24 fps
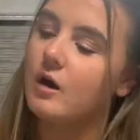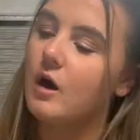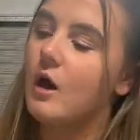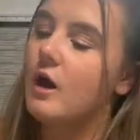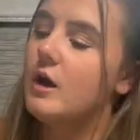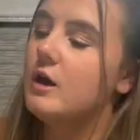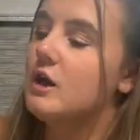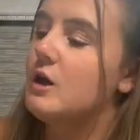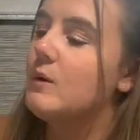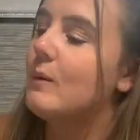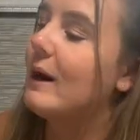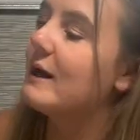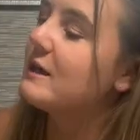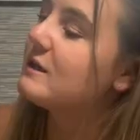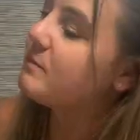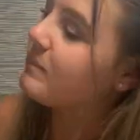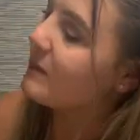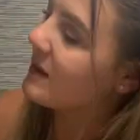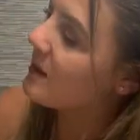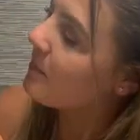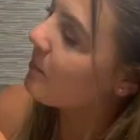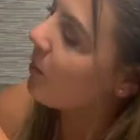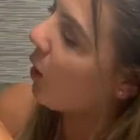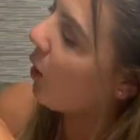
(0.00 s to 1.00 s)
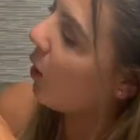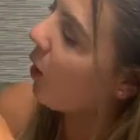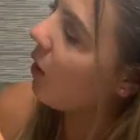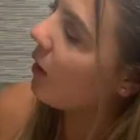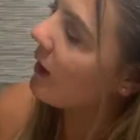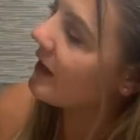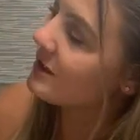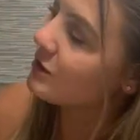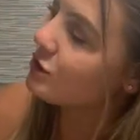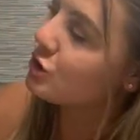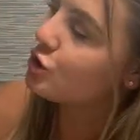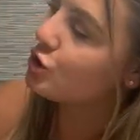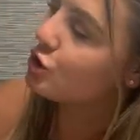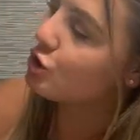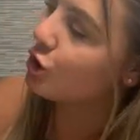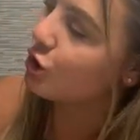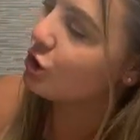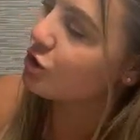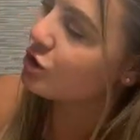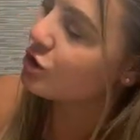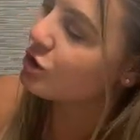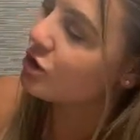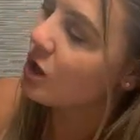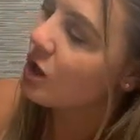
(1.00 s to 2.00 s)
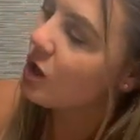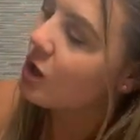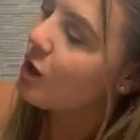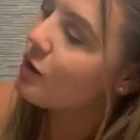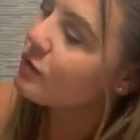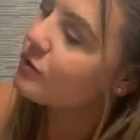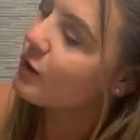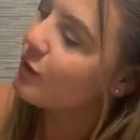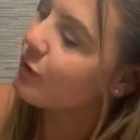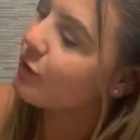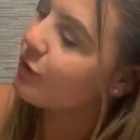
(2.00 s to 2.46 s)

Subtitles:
a USB port. It's just the